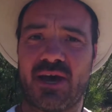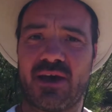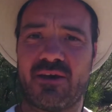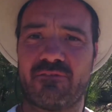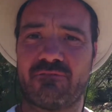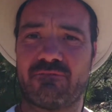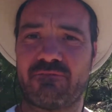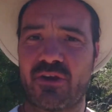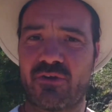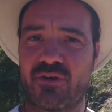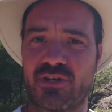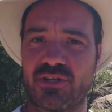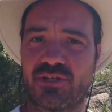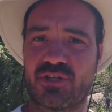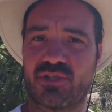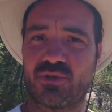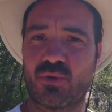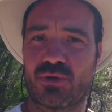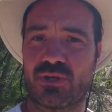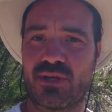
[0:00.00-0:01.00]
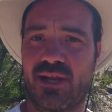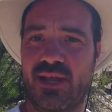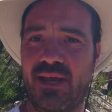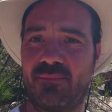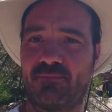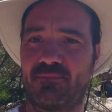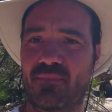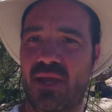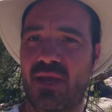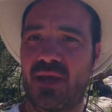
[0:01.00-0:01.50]
very shortly
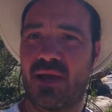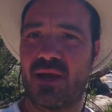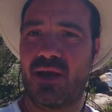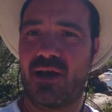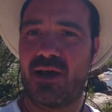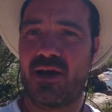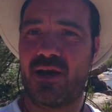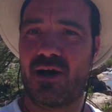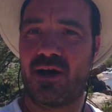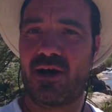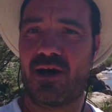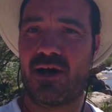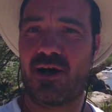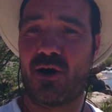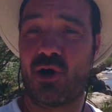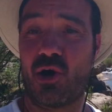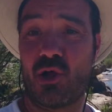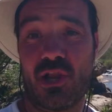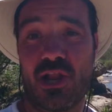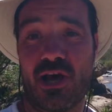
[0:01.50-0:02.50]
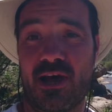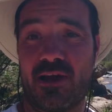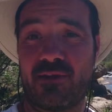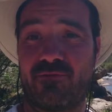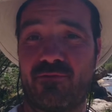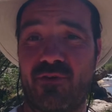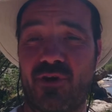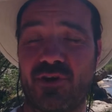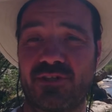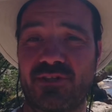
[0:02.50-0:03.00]
online
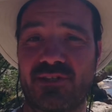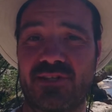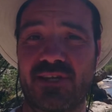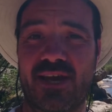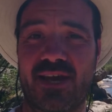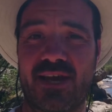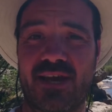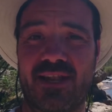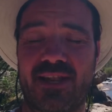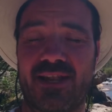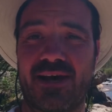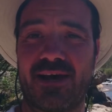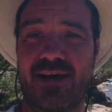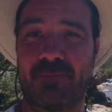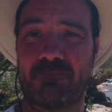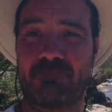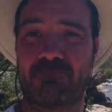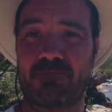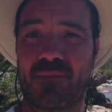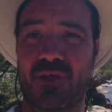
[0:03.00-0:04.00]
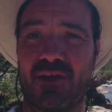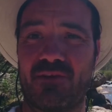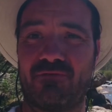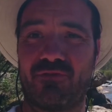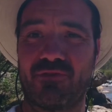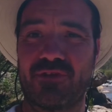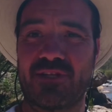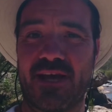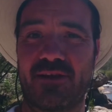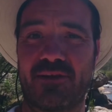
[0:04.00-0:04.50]
first, and if
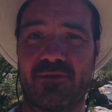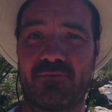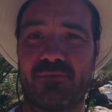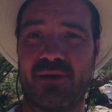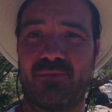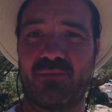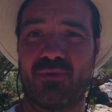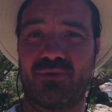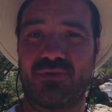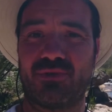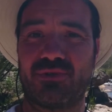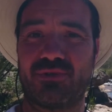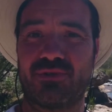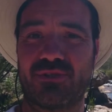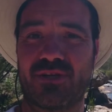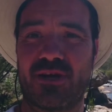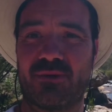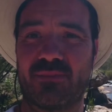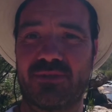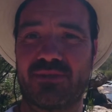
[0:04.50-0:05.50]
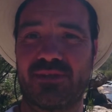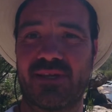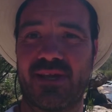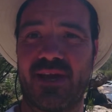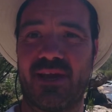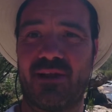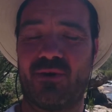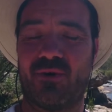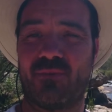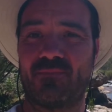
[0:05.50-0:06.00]
you're down in Melbourne, just come and say
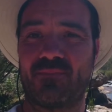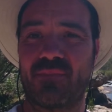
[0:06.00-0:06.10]
hello.